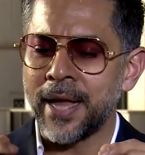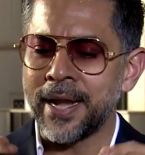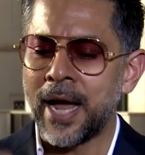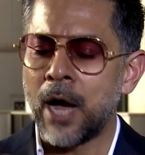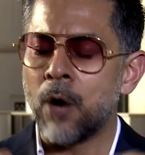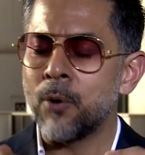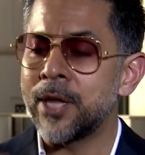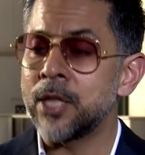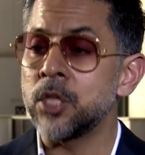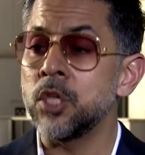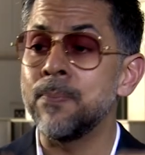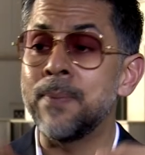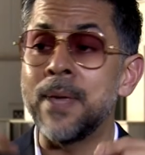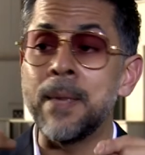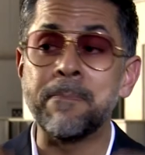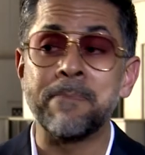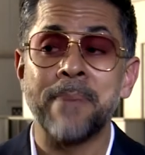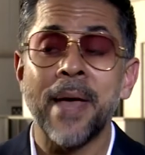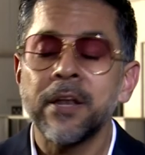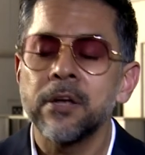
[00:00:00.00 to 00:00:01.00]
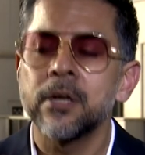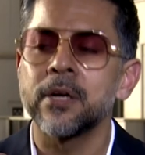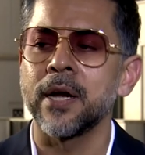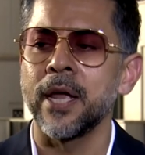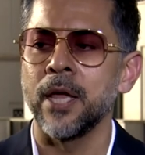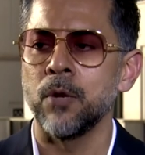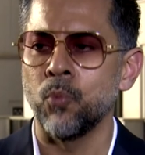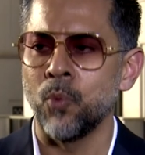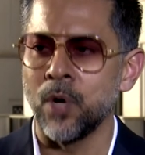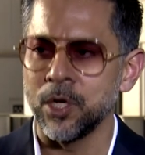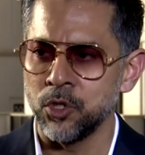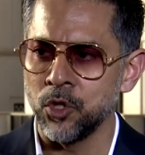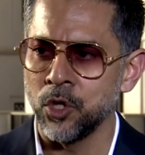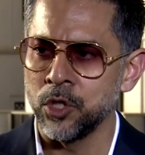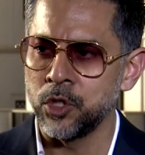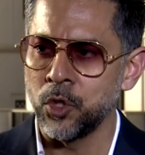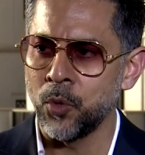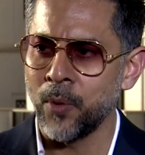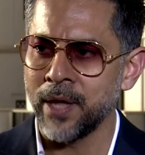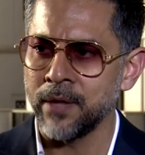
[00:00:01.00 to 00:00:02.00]
at how can you be better at what
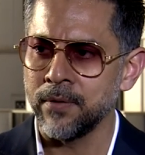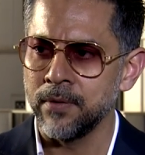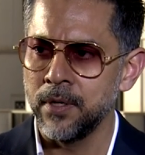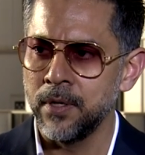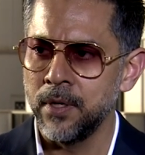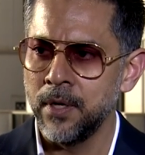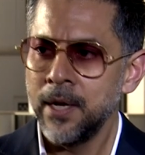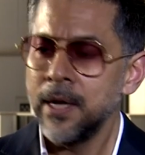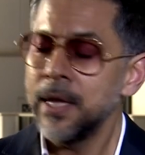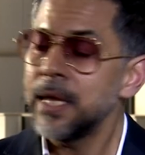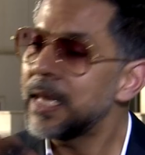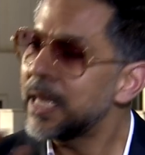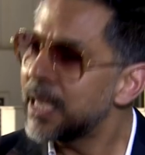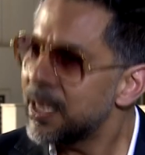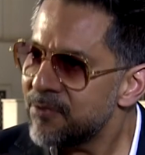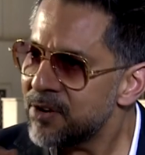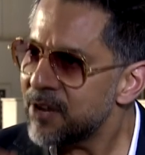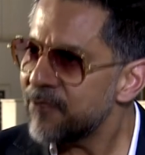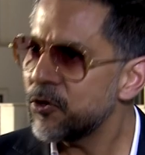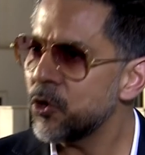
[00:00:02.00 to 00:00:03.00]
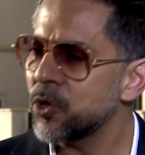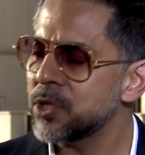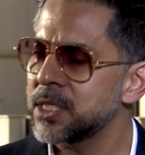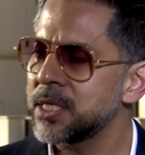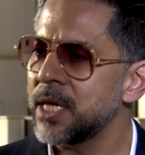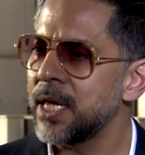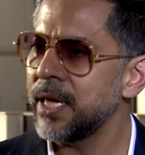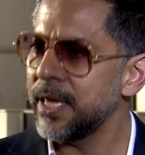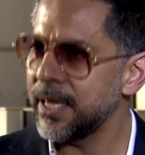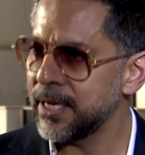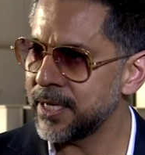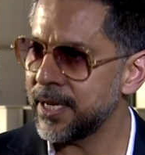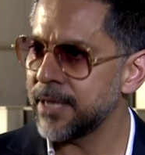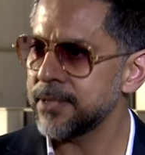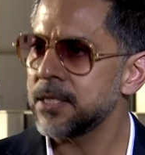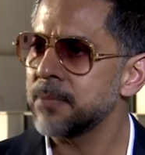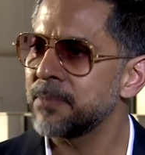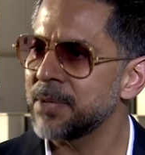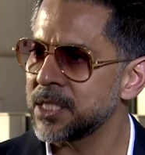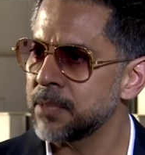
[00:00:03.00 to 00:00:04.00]
you're doing. Even if you're, say, in
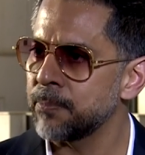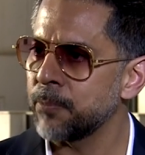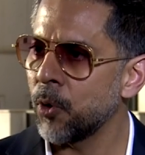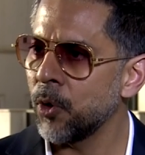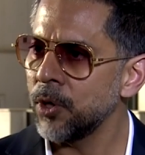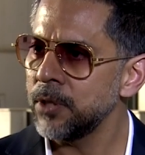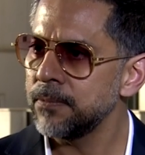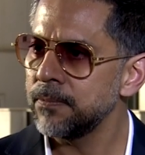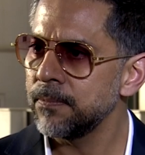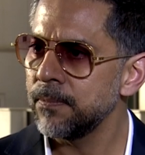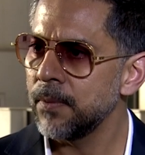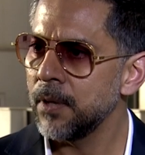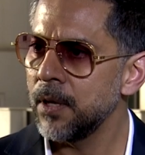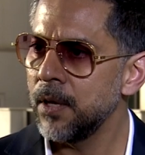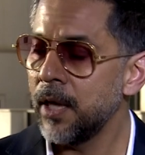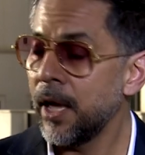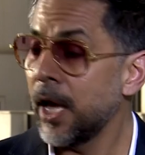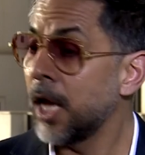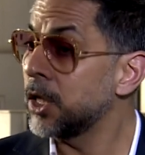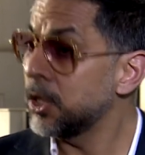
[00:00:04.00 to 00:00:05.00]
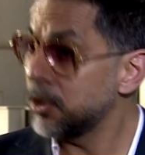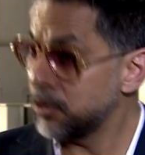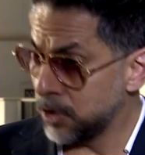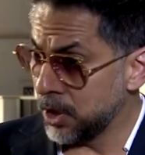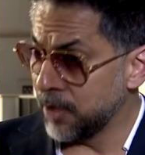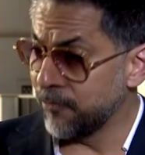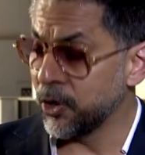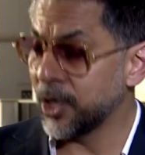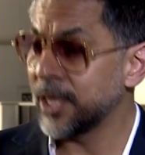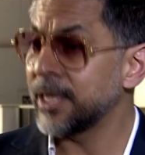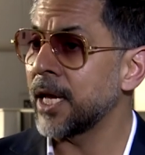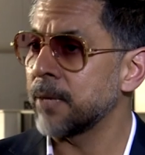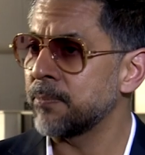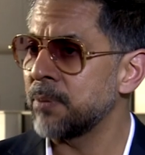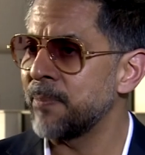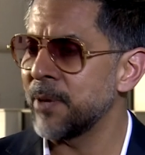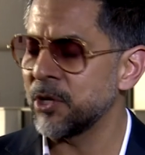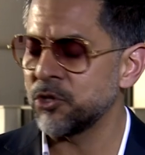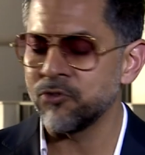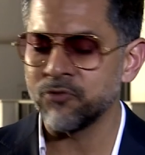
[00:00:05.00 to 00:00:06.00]
customer support, and if you can get
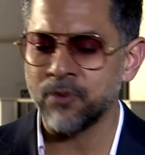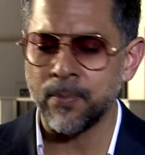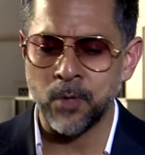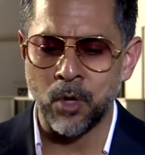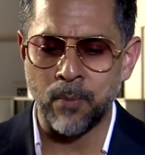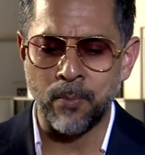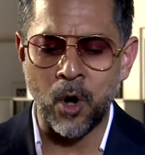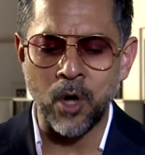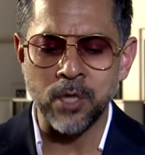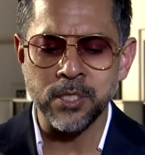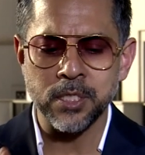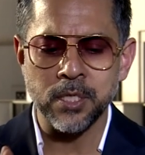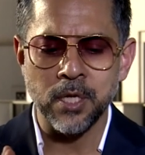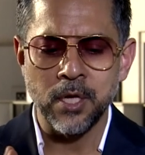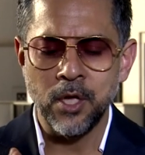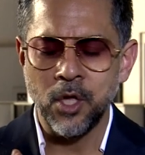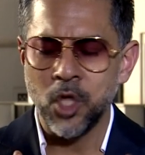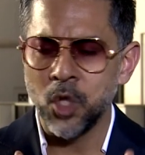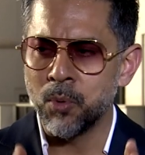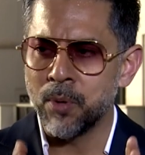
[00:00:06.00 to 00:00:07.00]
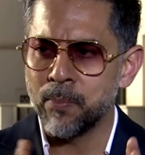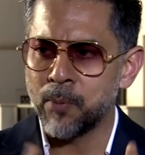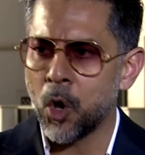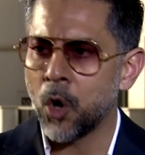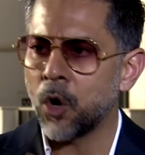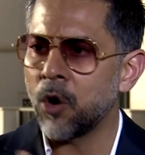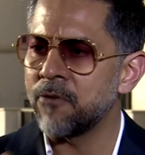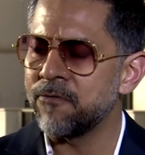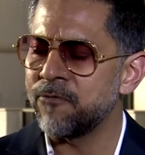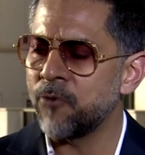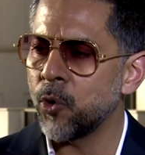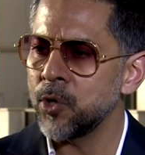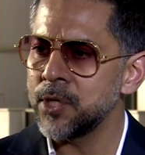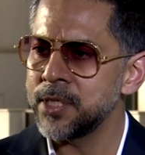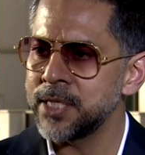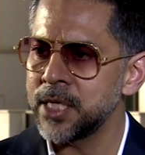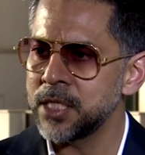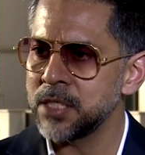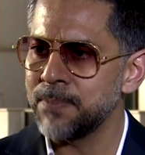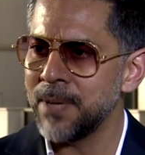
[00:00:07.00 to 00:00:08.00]
permission from your boss, yeah. you would block off 4 to
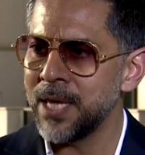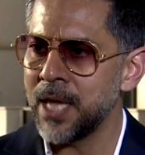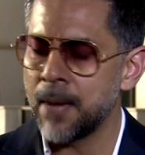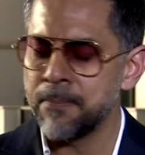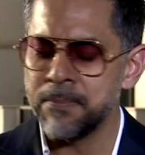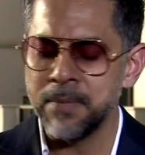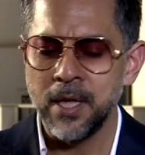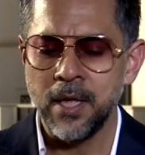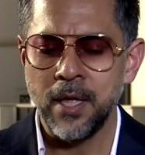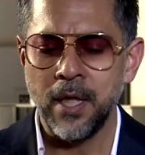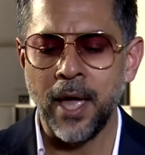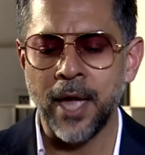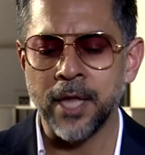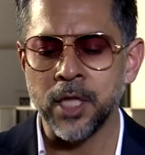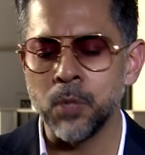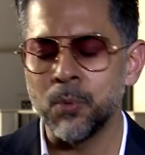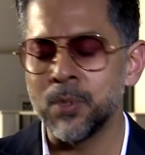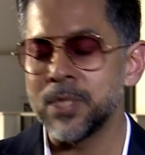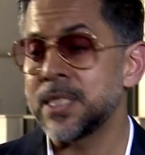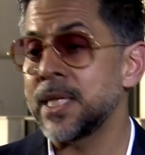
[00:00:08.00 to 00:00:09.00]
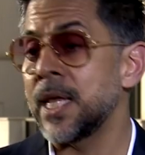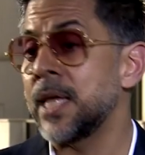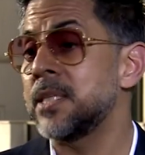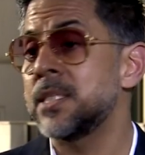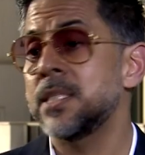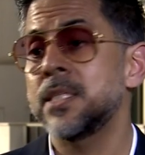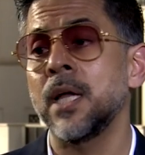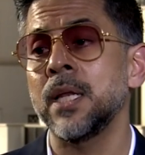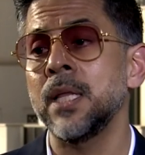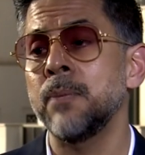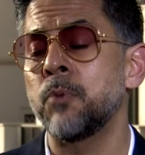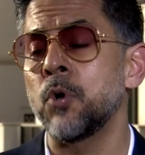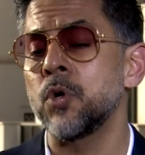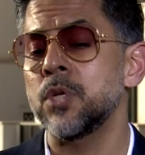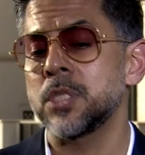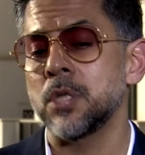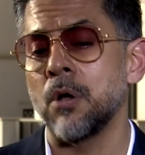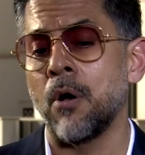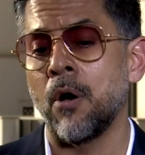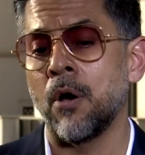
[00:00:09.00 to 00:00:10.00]
6 p.m. and you would say study
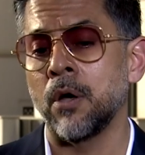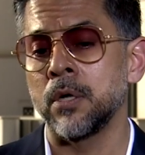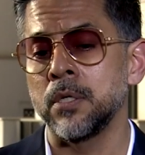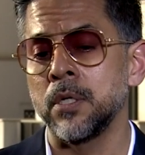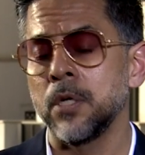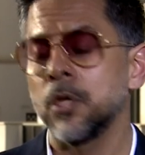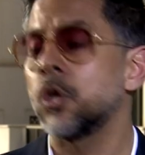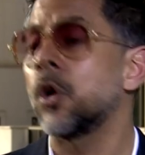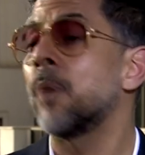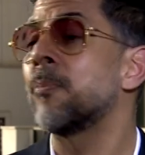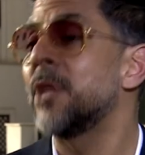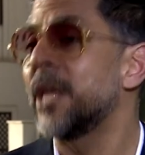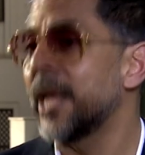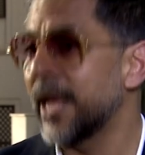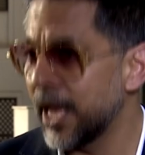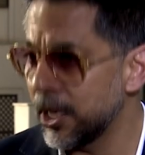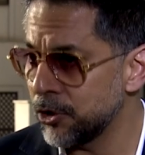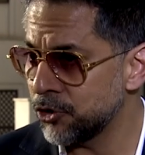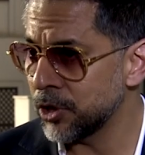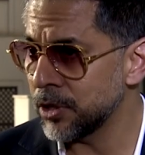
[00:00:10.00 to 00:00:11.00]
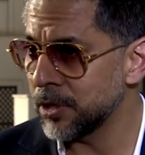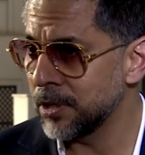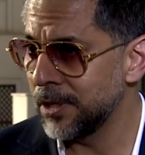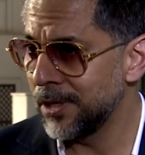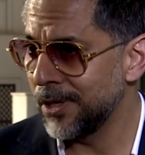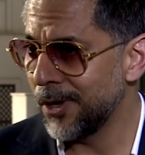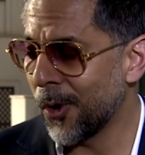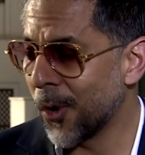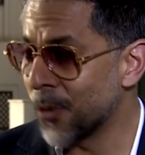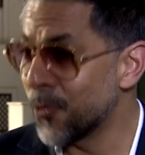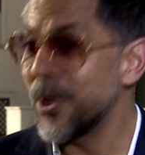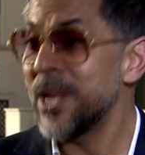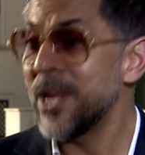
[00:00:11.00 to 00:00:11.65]
books on communication or